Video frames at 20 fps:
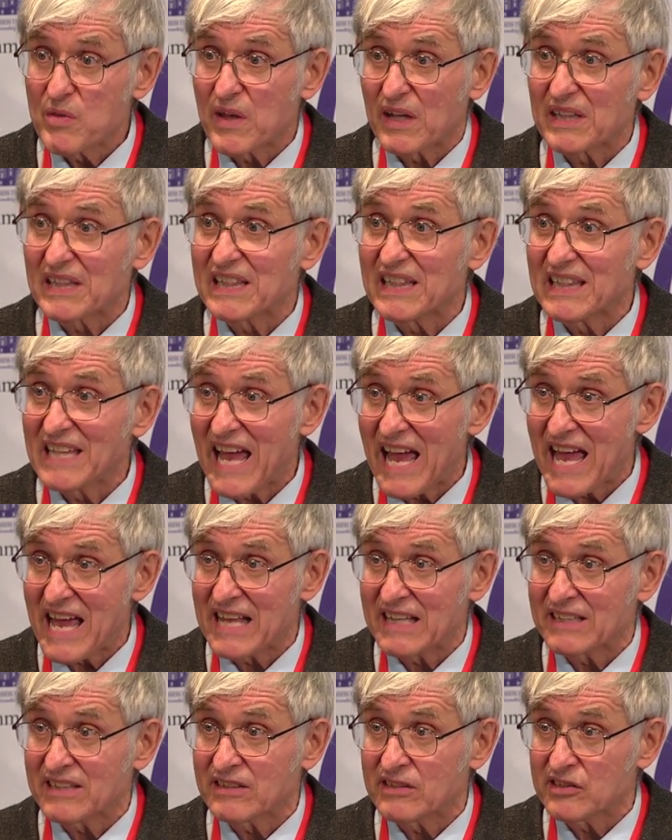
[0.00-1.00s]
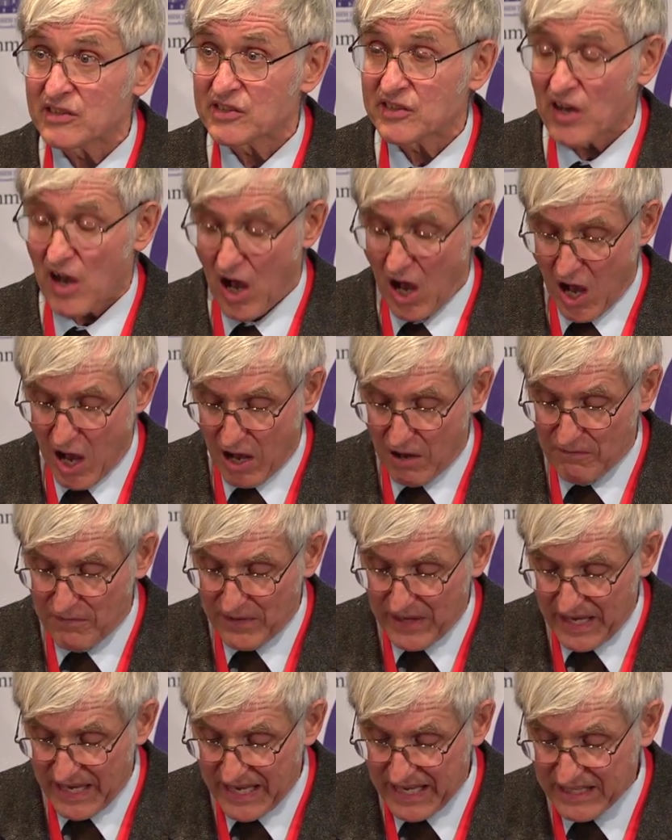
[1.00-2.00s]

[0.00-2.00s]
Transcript: the lens of